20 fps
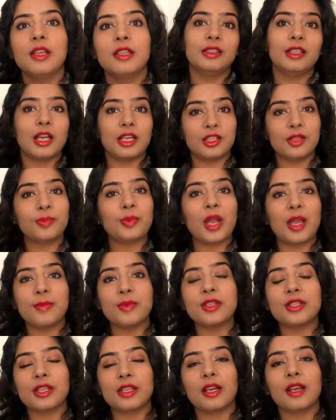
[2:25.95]
The other
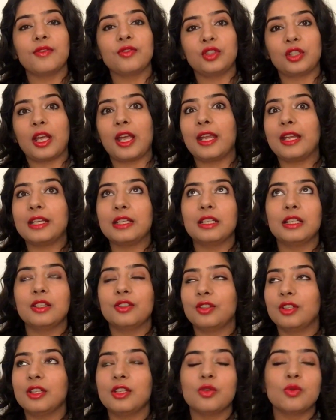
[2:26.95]
primers that I've tried
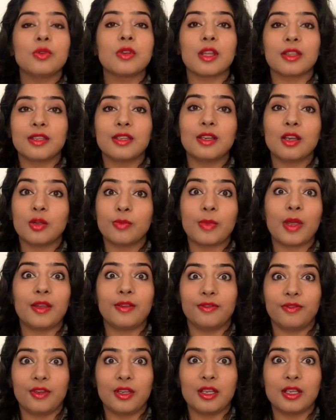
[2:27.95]
literally do nothing on
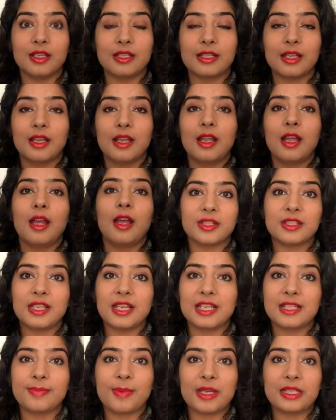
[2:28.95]
my face. I
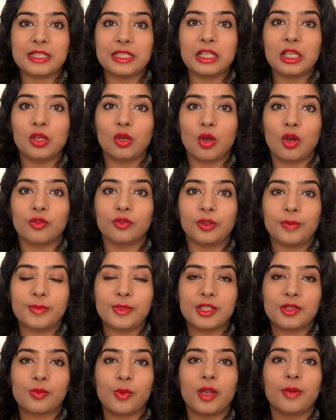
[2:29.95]
wasn't expecting a lot from
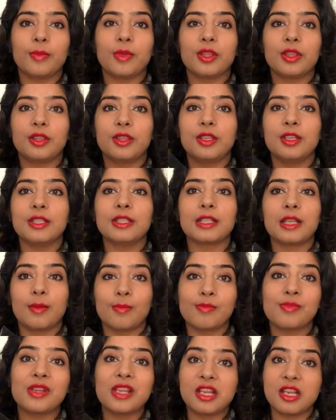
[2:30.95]
this one, but this
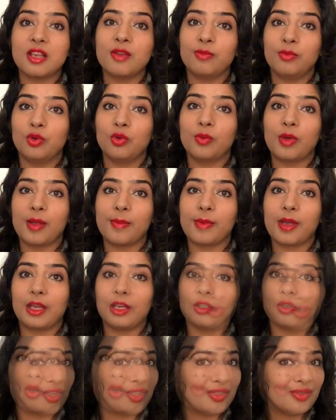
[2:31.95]
completely blew my
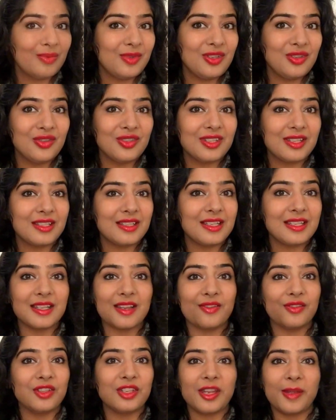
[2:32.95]
mind. I'm going to be using this
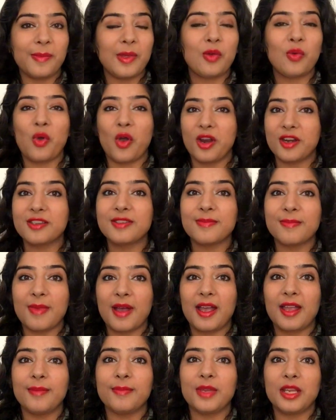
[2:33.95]
every time I want
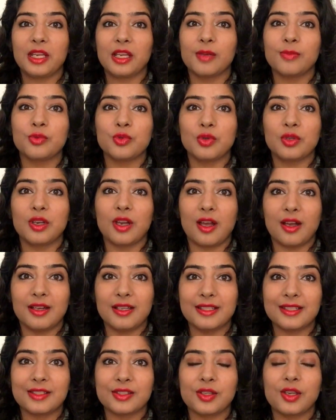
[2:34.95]
my makeup to
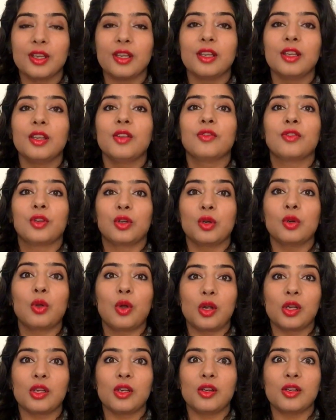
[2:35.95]
last for a
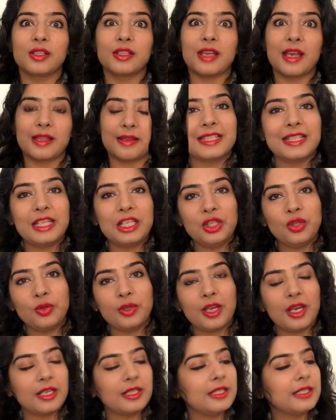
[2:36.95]
long, long time. Next thing you
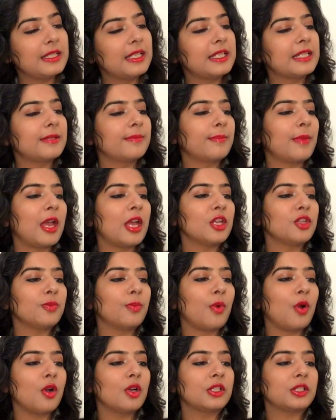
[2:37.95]
get is this
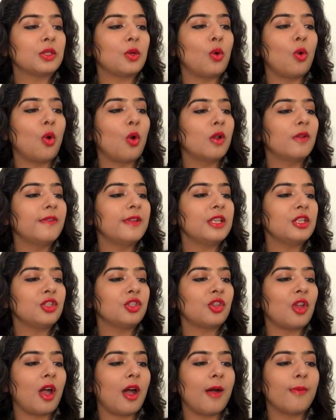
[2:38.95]
SMASHBOX
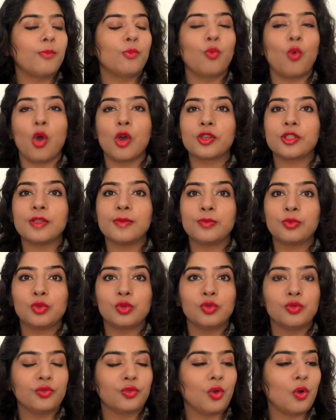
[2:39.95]
Always Sharp
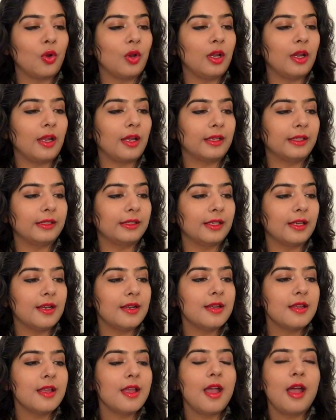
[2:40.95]
Waterproof Kohl
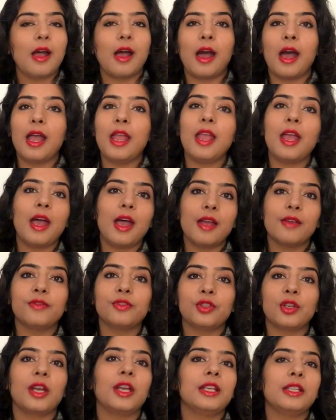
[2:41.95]
Liner. I
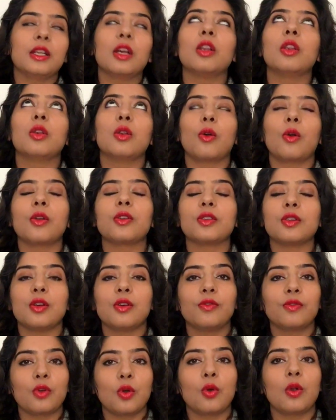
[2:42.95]
have tried a lot
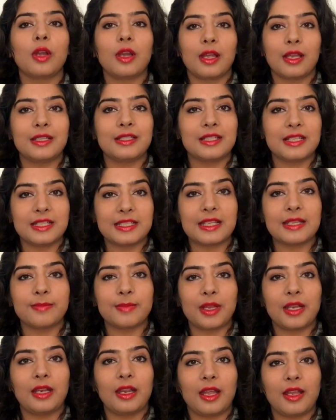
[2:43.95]
of Kohl liners in
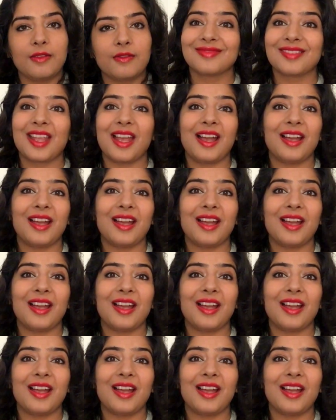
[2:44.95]
my life.